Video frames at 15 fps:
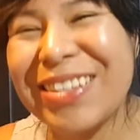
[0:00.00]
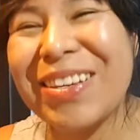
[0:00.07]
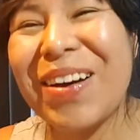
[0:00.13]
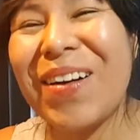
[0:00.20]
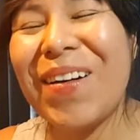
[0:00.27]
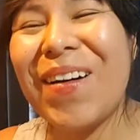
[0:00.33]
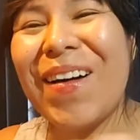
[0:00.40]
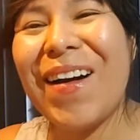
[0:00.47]

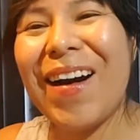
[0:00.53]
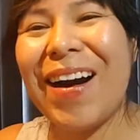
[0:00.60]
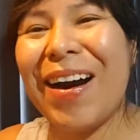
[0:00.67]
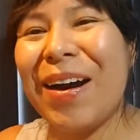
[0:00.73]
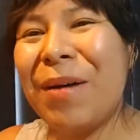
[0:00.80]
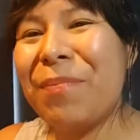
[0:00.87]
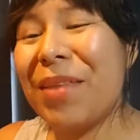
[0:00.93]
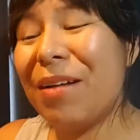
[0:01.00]
so
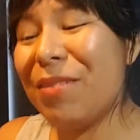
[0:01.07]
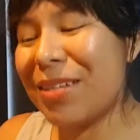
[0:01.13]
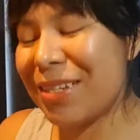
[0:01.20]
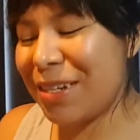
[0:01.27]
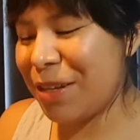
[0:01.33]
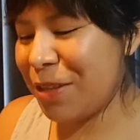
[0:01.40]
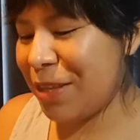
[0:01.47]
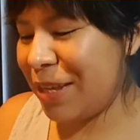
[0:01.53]
um, that was
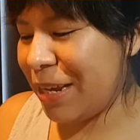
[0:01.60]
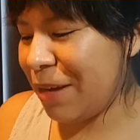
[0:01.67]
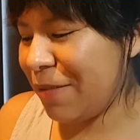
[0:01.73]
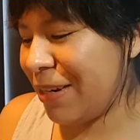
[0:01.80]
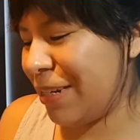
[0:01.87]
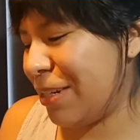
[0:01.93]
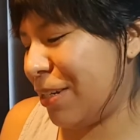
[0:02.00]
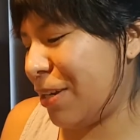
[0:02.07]
another thing I
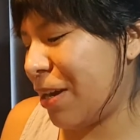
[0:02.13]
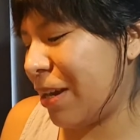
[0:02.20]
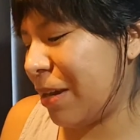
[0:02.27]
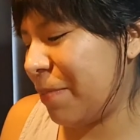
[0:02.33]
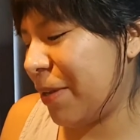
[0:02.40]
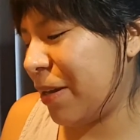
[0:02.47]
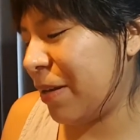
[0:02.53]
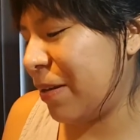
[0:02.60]
wanted to talk
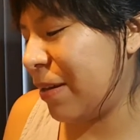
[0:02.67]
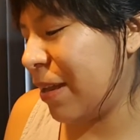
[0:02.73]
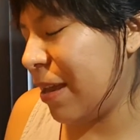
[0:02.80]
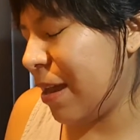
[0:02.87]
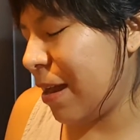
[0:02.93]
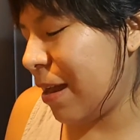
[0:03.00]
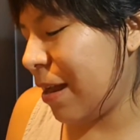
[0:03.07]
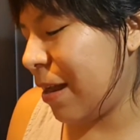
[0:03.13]
about.
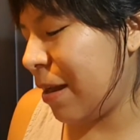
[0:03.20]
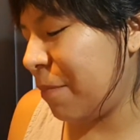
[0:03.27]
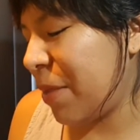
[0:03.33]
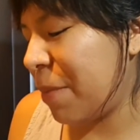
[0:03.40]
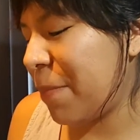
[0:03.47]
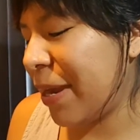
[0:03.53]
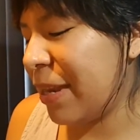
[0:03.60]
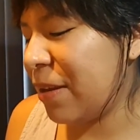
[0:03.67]
Um,
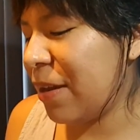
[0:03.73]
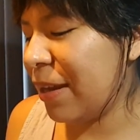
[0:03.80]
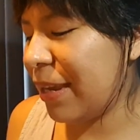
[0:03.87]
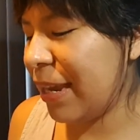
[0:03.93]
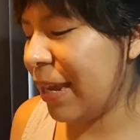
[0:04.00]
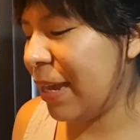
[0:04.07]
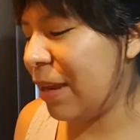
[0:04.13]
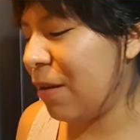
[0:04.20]
I might not
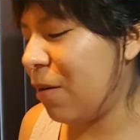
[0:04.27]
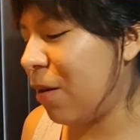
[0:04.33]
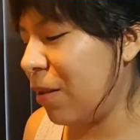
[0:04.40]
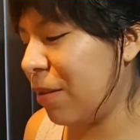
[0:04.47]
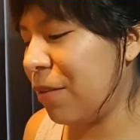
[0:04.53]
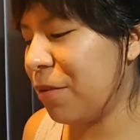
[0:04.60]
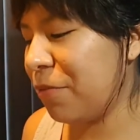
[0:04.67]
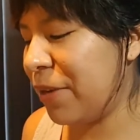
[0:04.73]
get
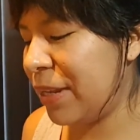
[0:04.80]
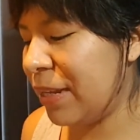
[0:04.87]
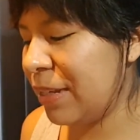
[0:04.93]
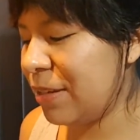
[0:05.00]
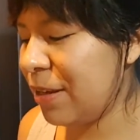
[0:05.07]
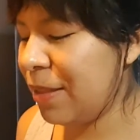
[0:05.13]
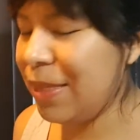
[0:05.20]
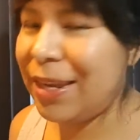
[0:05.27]
all of the reading
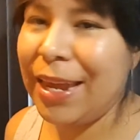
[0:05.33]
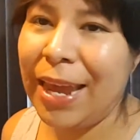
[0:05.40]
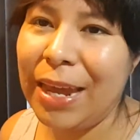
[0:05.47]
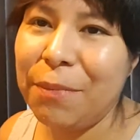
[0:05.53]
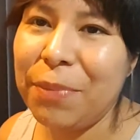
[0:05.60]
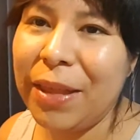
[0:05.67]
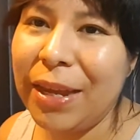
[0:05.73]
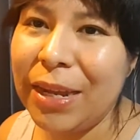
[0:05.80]
done that I
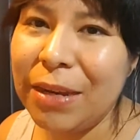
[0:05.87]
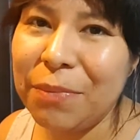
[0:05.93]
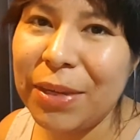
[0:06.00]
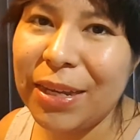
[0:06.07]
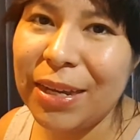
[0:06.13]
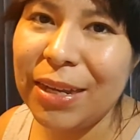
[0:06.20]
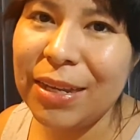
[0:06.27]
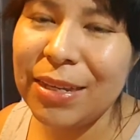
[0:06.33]
had planned
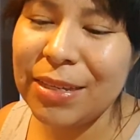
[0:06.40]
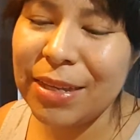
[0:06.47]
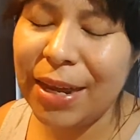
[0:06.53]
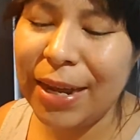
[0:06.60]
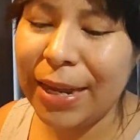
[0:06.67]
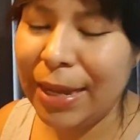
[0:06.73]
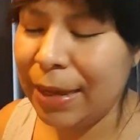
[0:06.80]
because I